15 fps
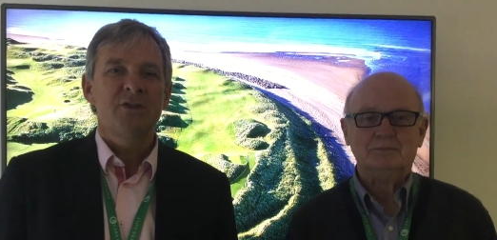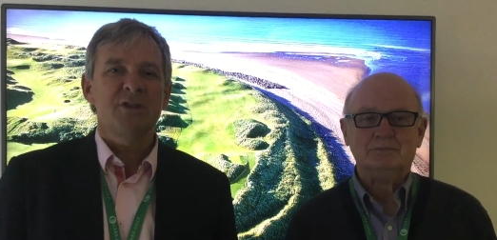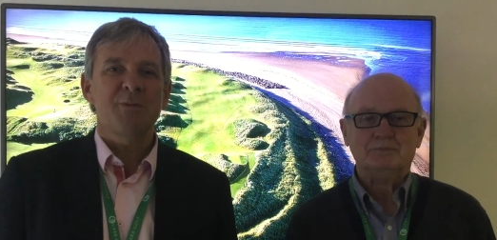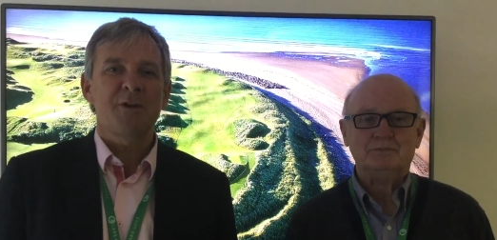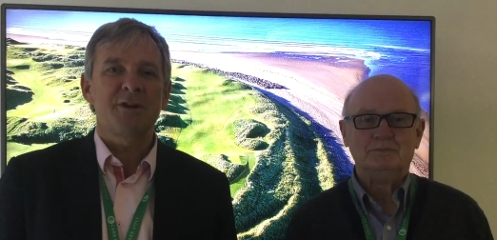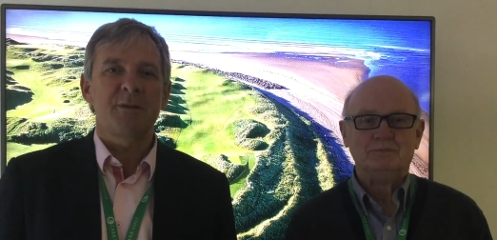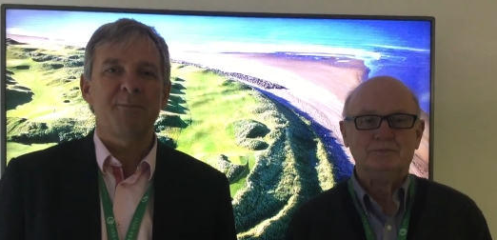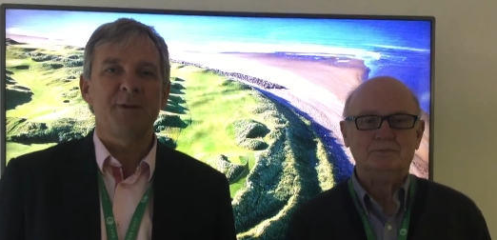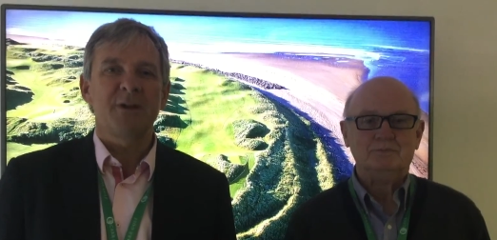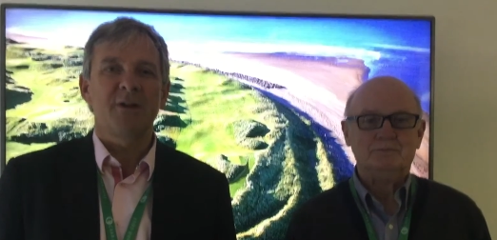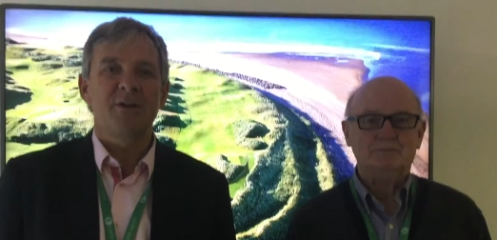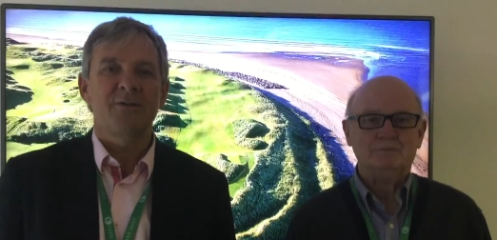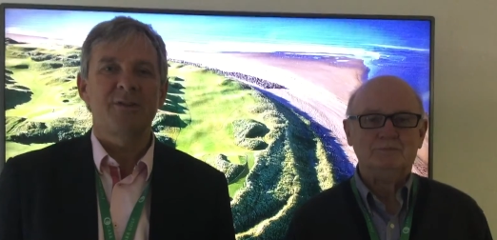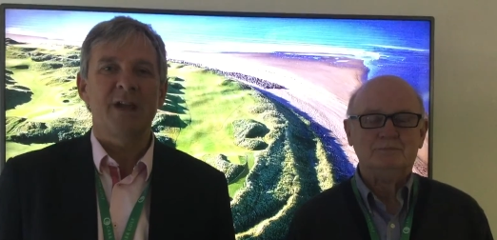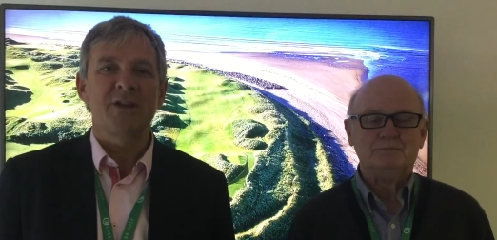Speaker 1: Just wanted to bring
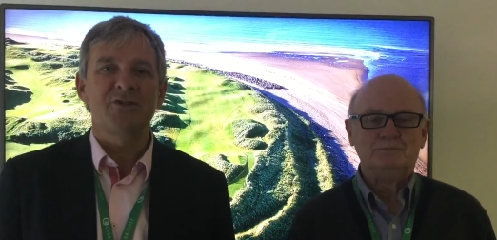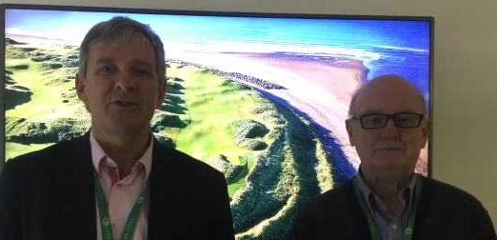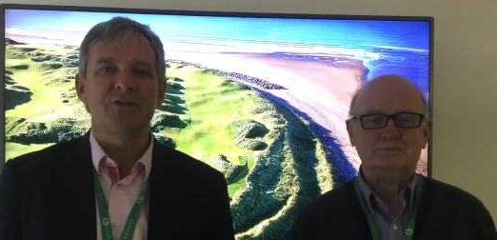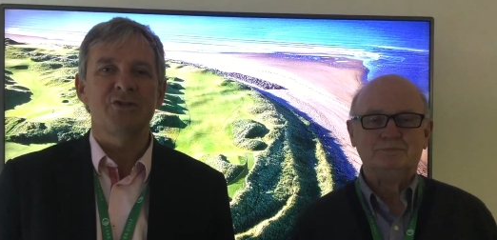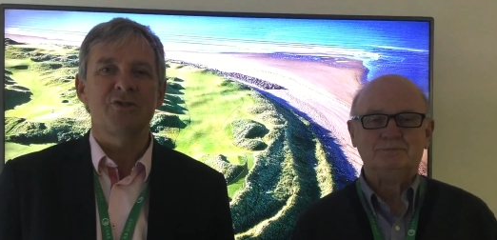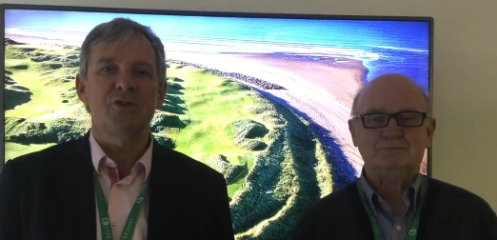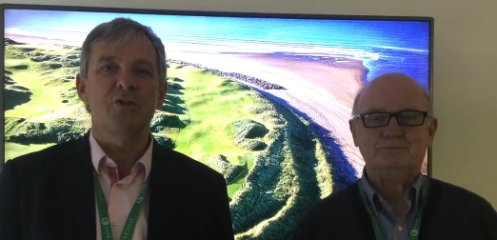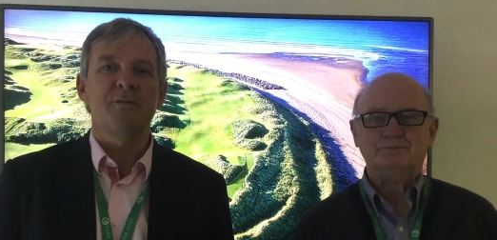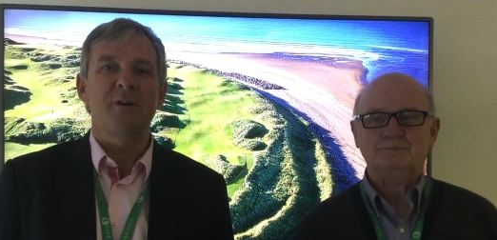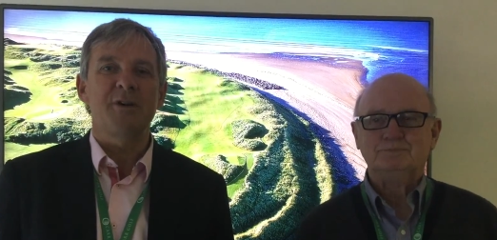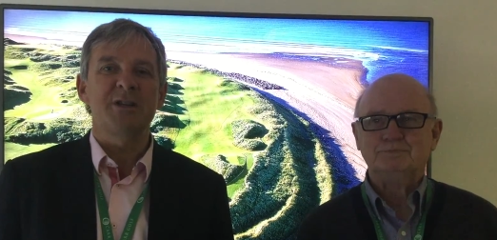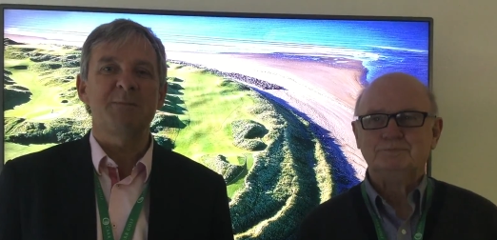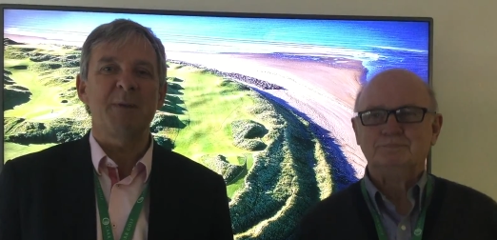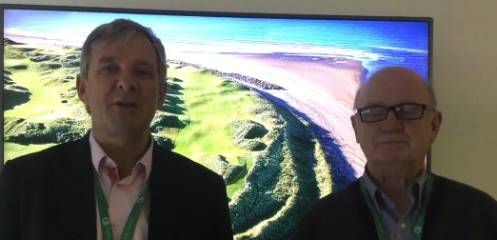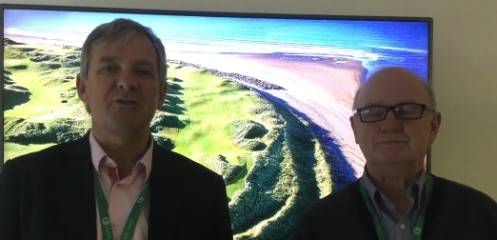your attention to two
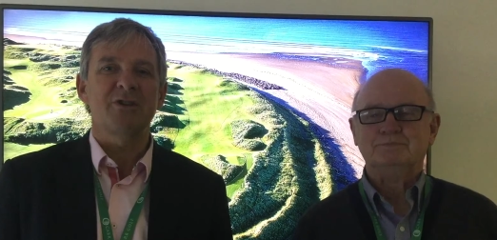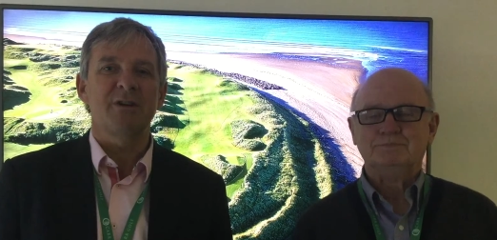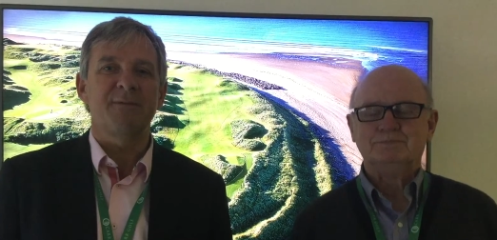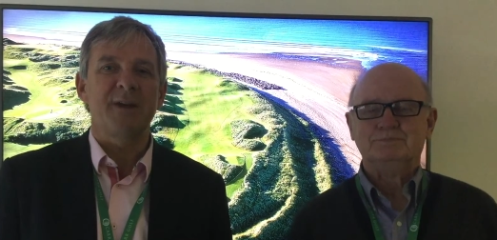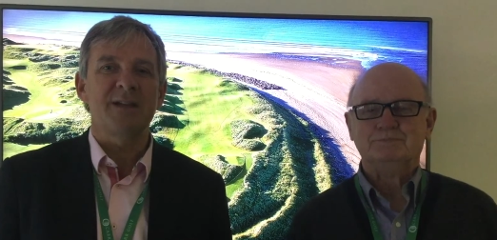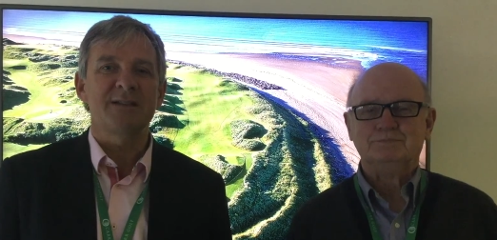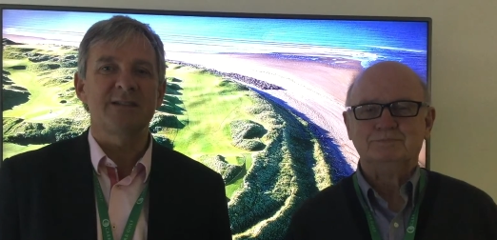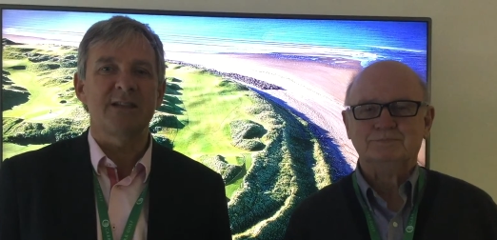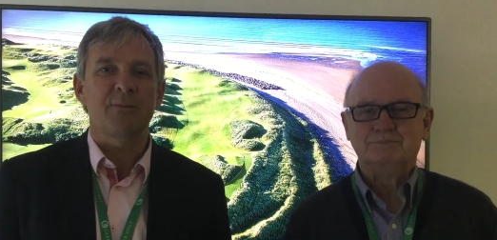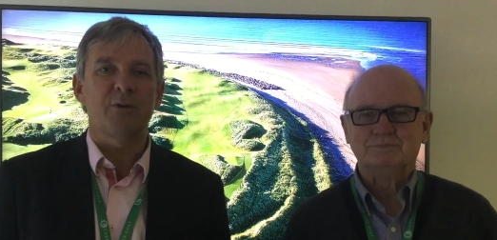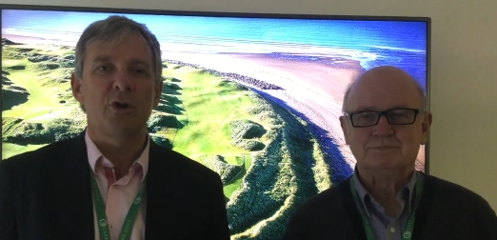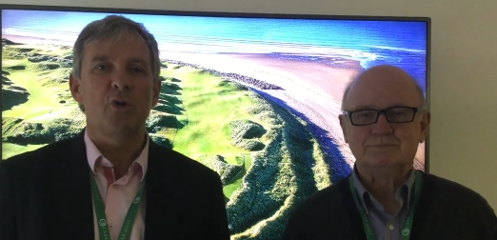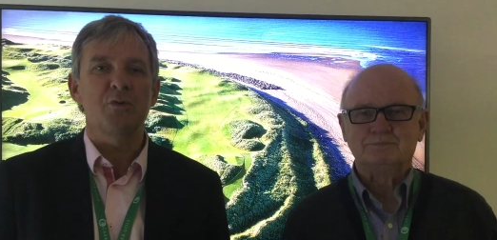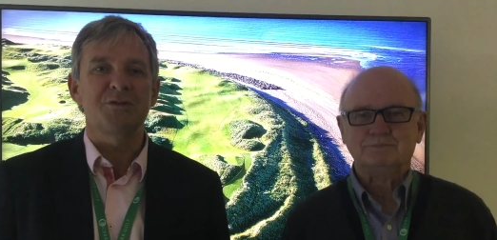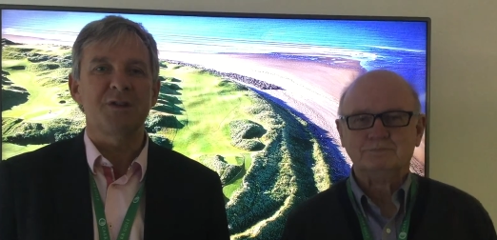very special events that
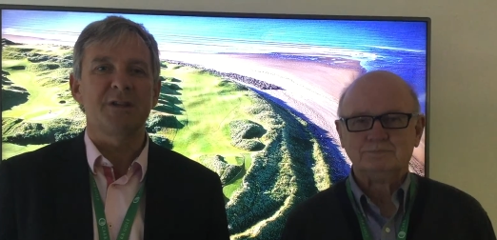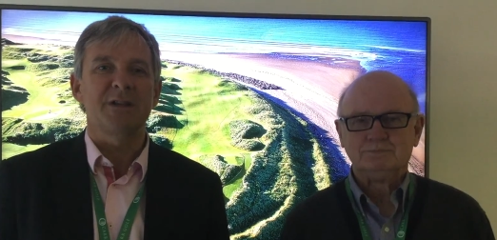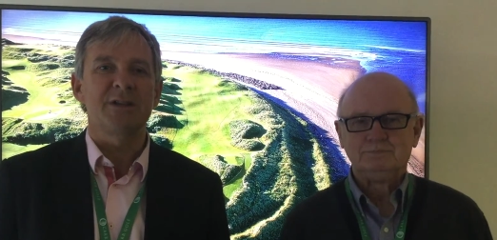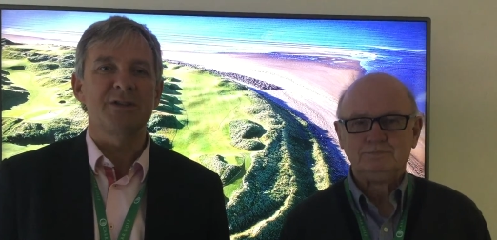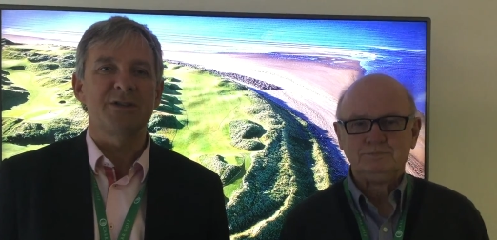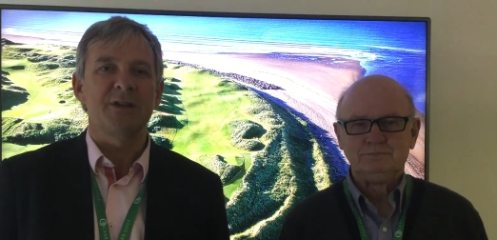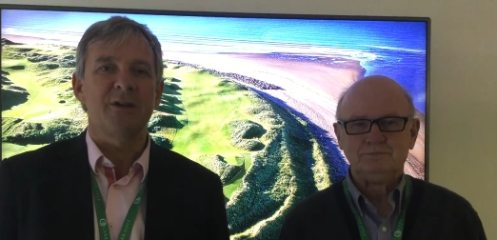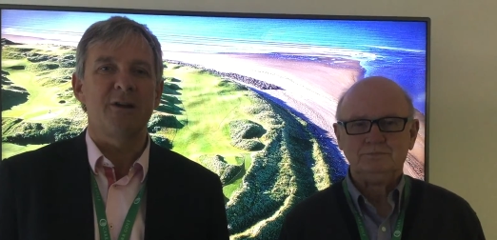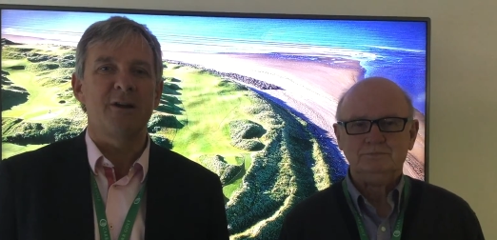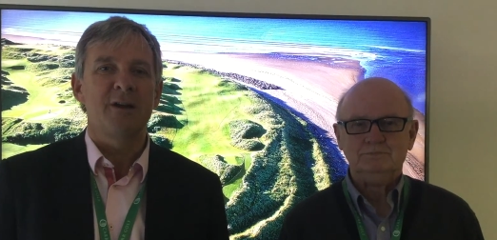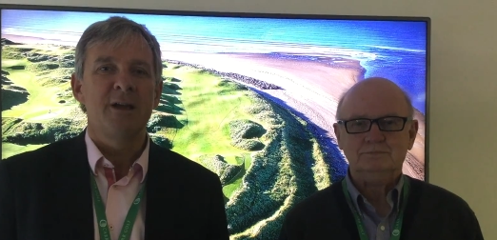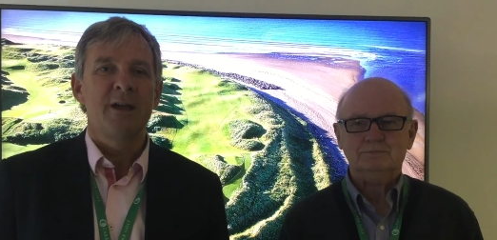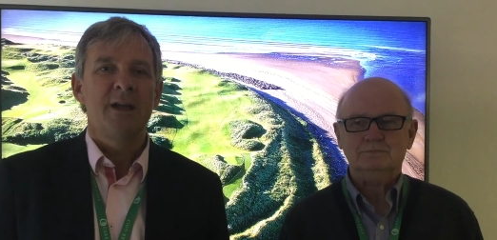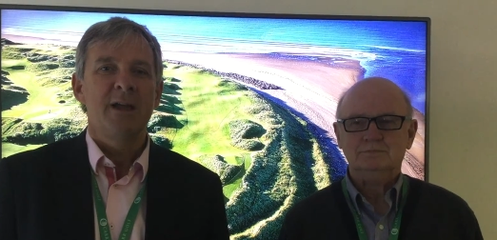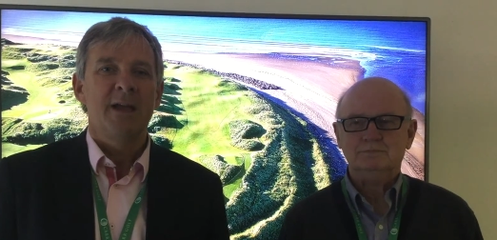we're hosting this
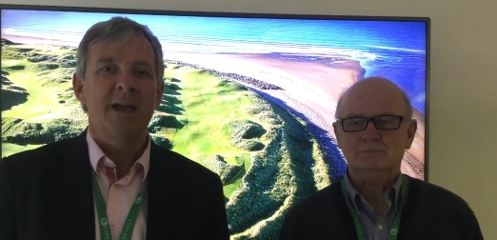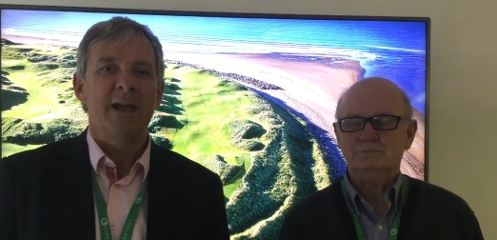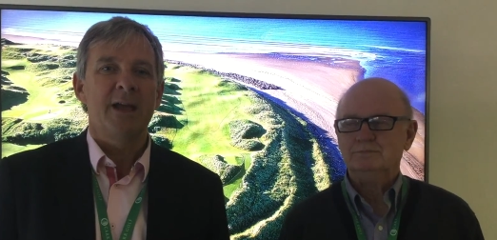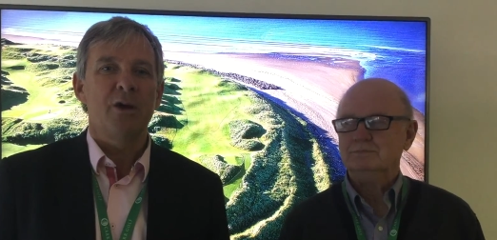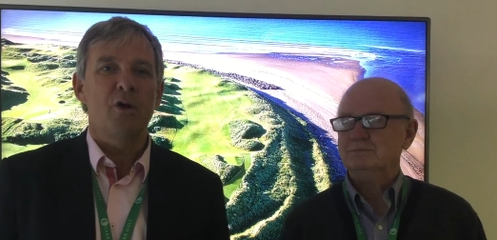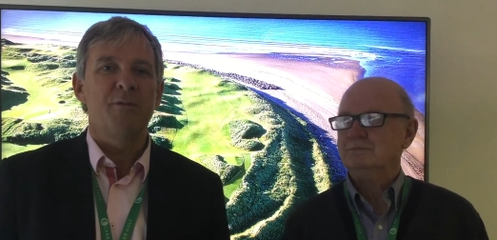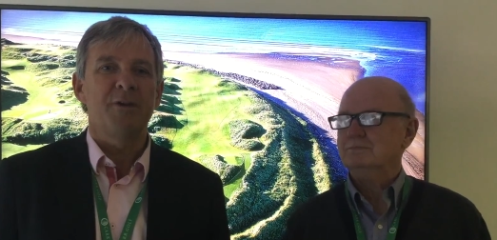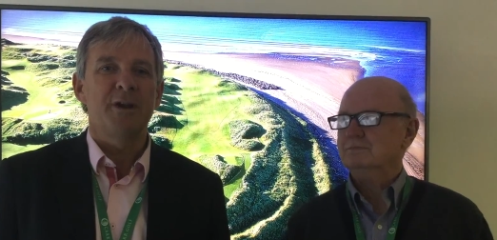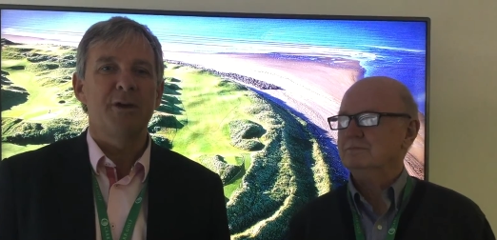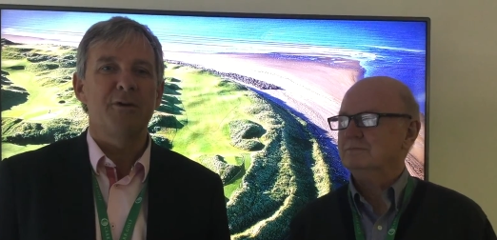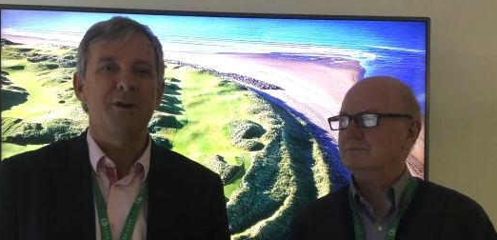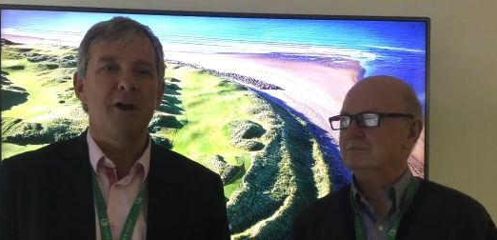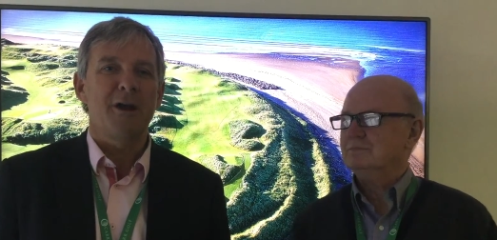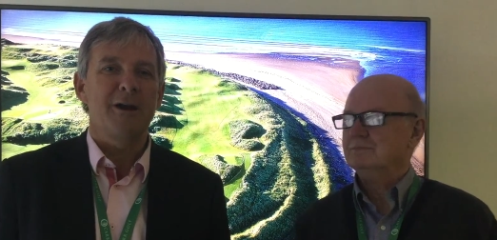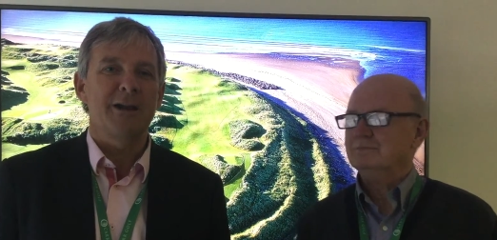year over
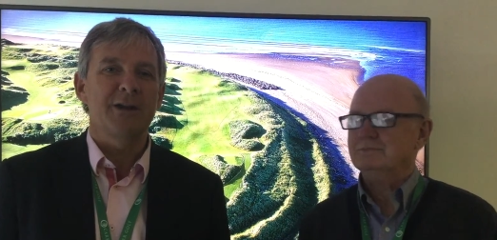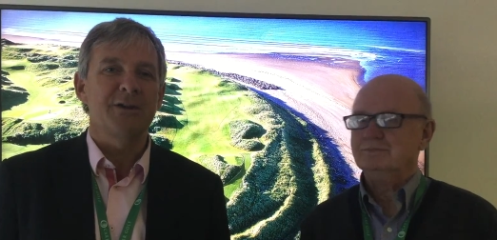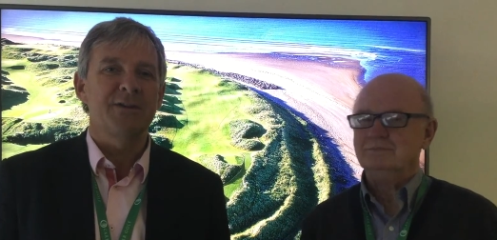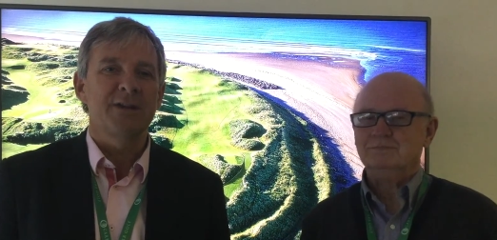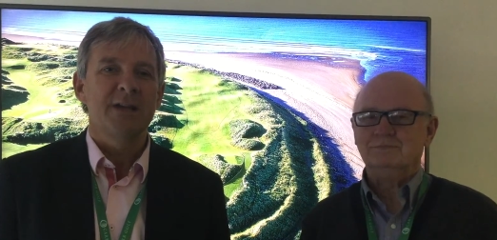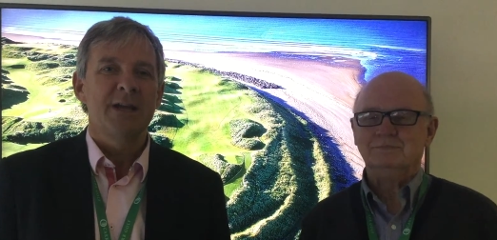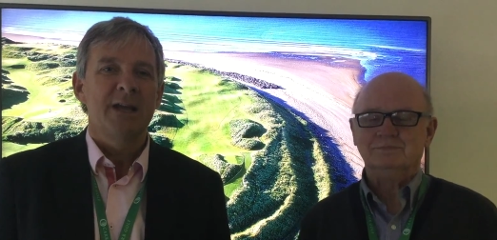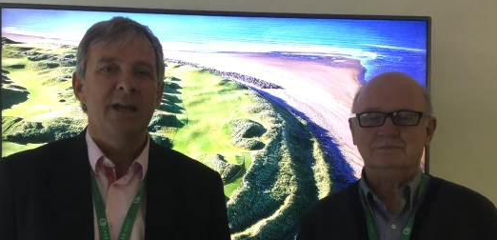here in Ireland.